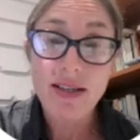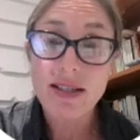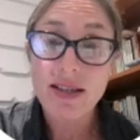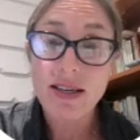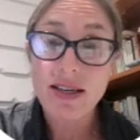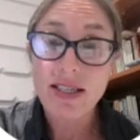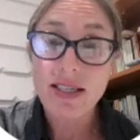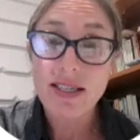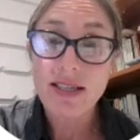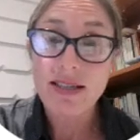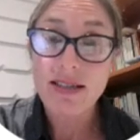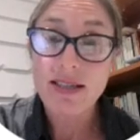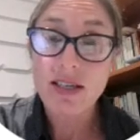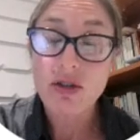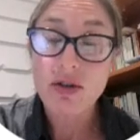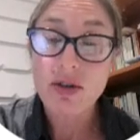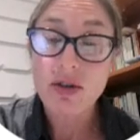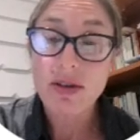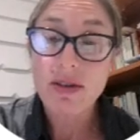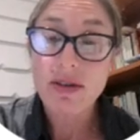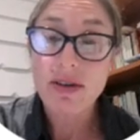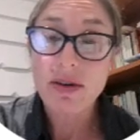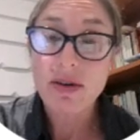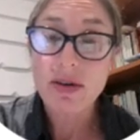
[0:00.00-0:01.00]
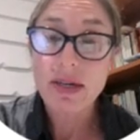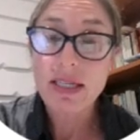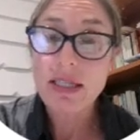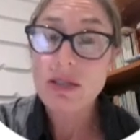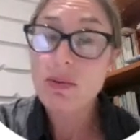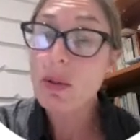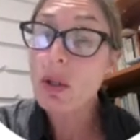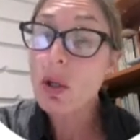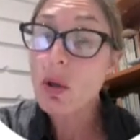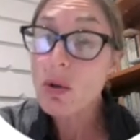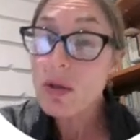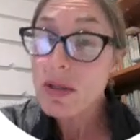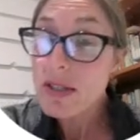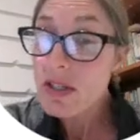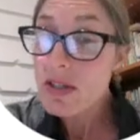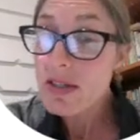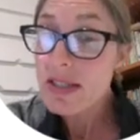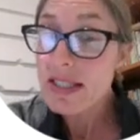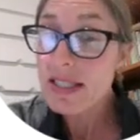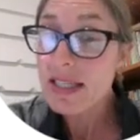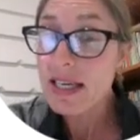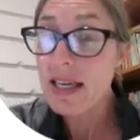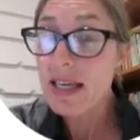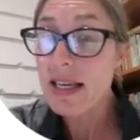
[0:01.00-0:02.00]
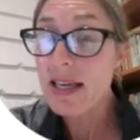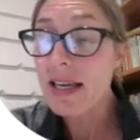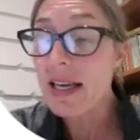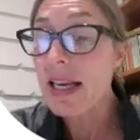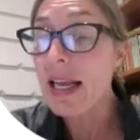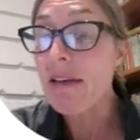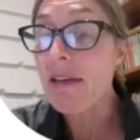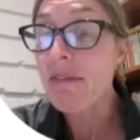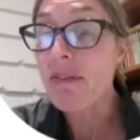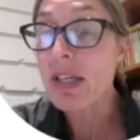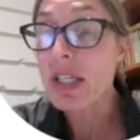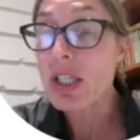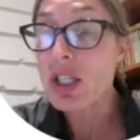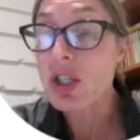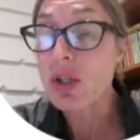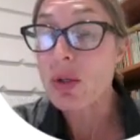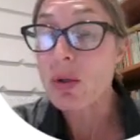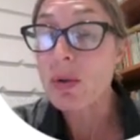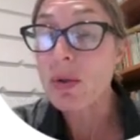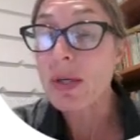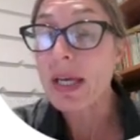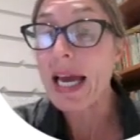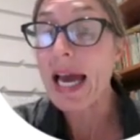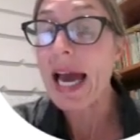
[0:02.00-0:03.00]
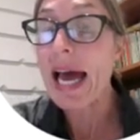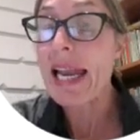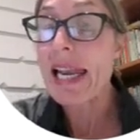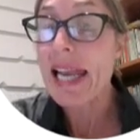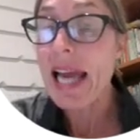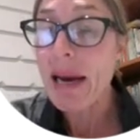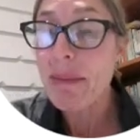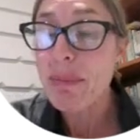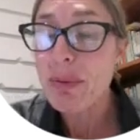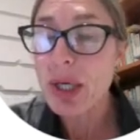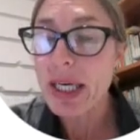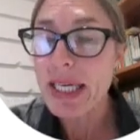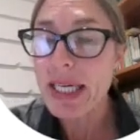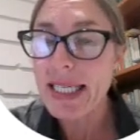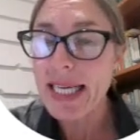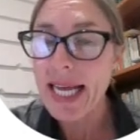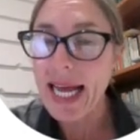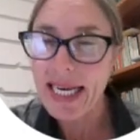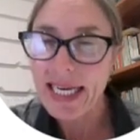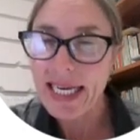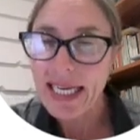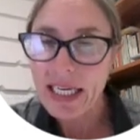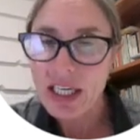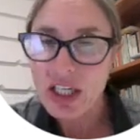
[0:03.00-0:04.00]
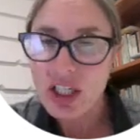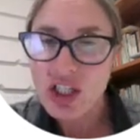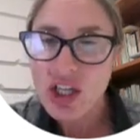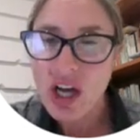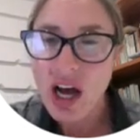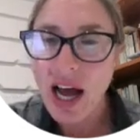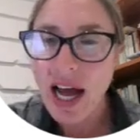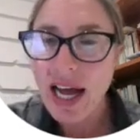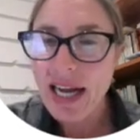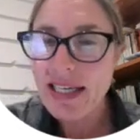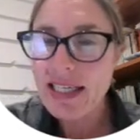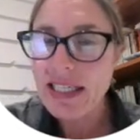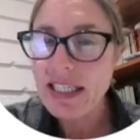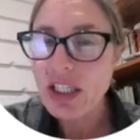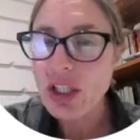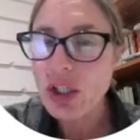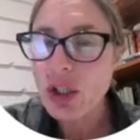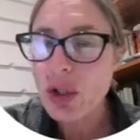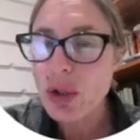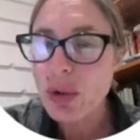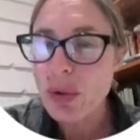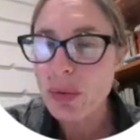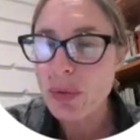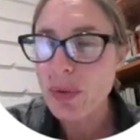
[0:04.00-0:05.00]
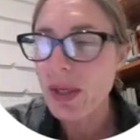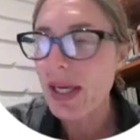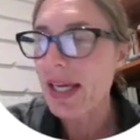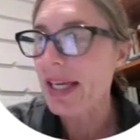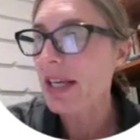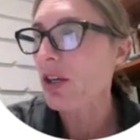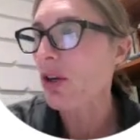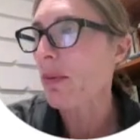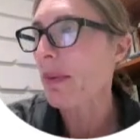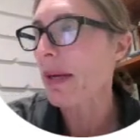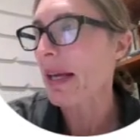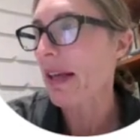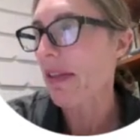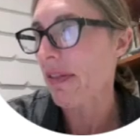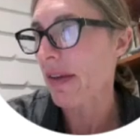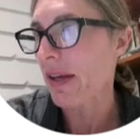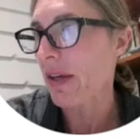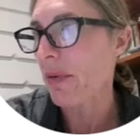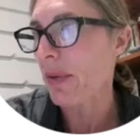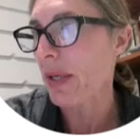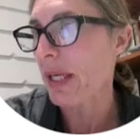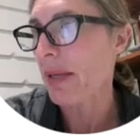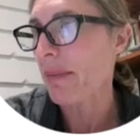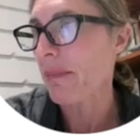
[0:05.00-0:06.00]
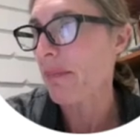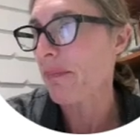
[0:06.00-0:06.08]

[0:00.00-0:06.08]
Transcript: 19th century theories, we'll also see an effort to elaborate an entirely new economic theory,